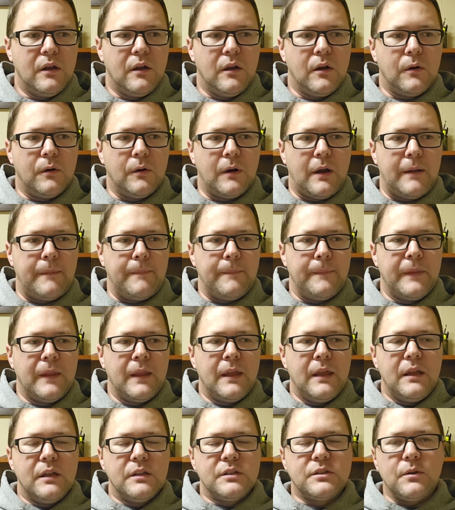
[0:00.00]
All right.
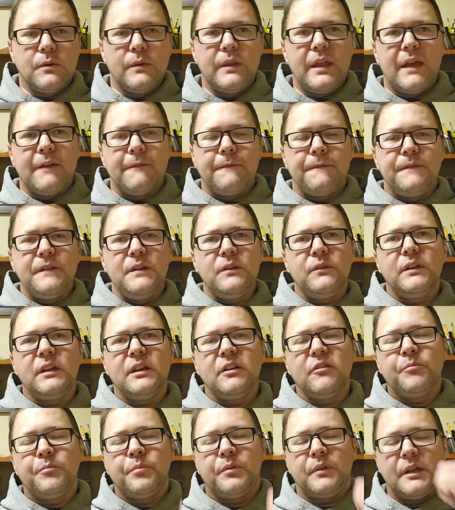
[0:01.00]
So that feeling
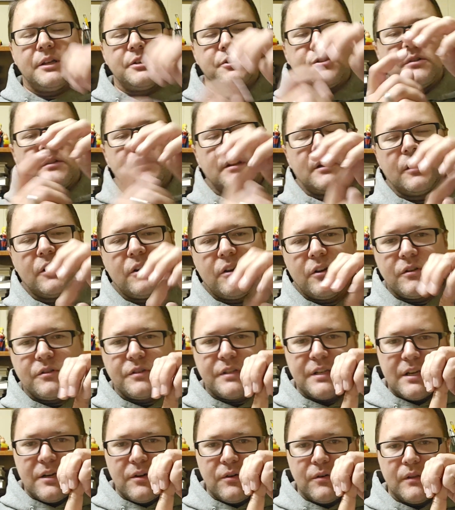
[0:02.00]
of pleasure that
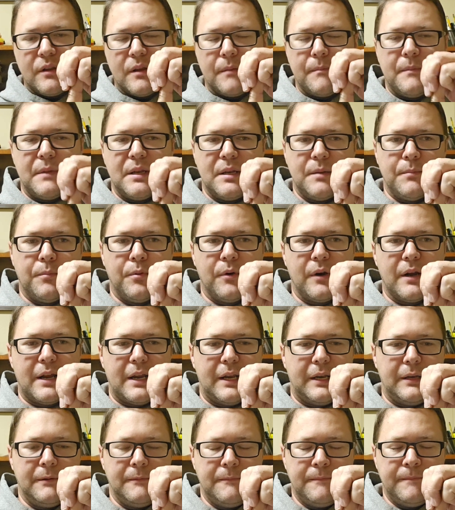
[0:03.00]
occurs here in the
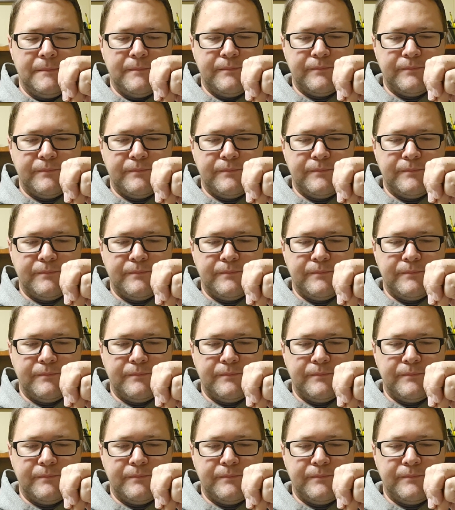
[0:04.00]
midbrain,